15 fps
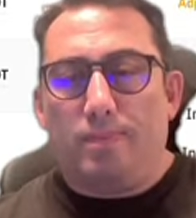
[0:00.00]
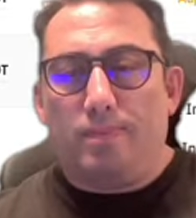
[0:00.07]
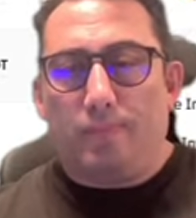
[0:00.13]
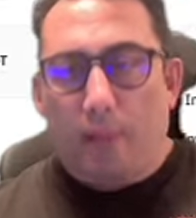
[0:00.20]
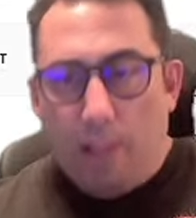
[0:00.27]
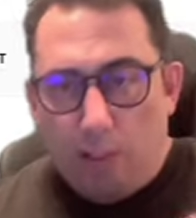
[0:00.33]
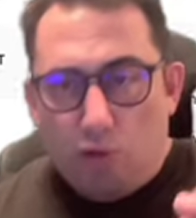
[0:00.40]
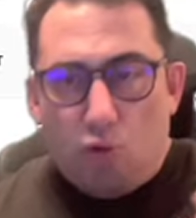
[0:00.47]

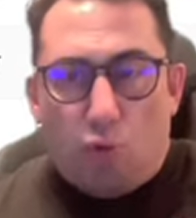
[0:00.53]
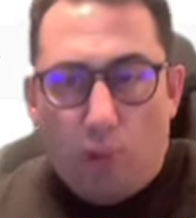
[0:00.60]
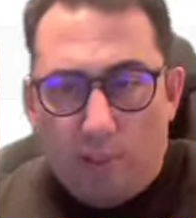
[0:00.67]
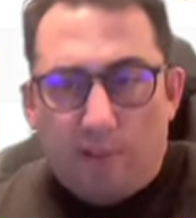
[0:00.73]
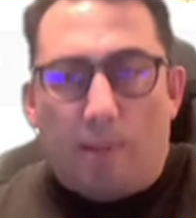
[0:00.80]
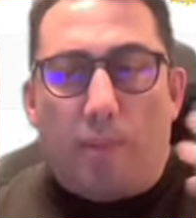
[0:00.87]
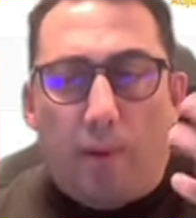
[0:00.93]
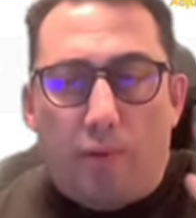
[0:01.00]
He's doing
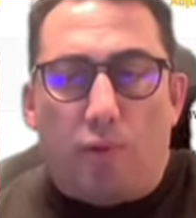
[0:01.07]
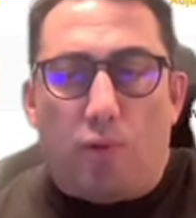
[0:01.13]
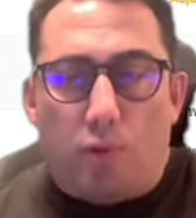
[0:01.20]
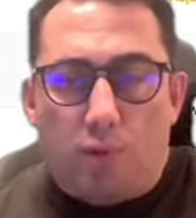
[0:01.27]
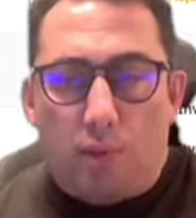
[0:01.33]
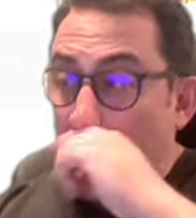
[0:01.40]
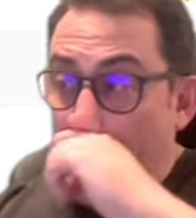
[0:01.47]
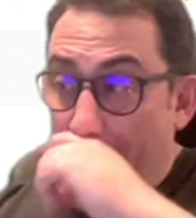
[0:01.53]
some effort.
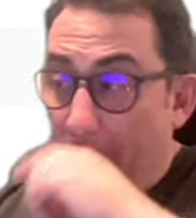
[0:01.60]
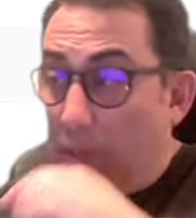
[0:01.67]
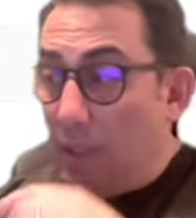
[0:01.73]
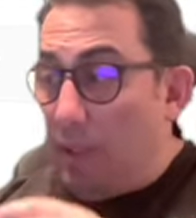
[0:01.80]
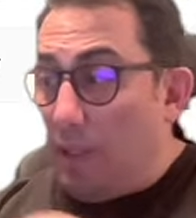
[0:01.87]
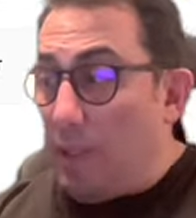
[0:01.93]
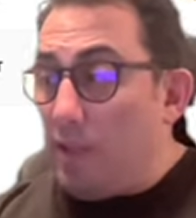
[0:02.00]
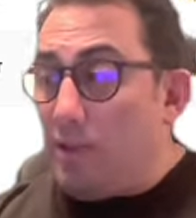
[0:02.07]
But
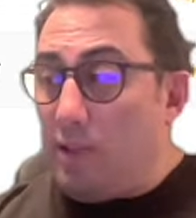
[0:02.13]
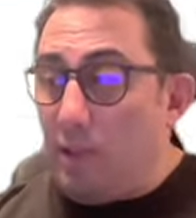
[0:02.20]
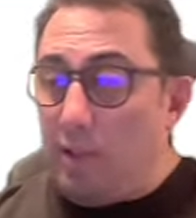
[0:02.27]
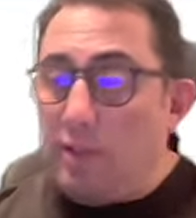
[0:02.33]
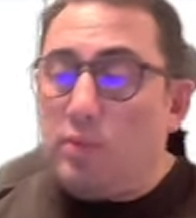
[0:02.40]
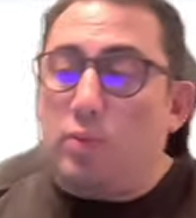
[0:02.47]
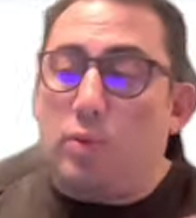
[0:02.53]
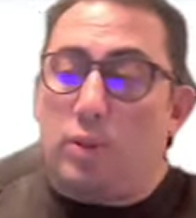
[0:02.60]
let's see
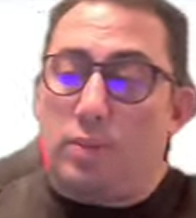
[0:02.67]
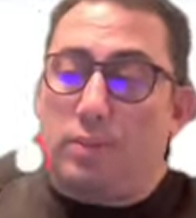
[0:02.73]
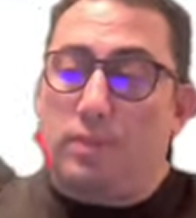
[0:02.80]
this one.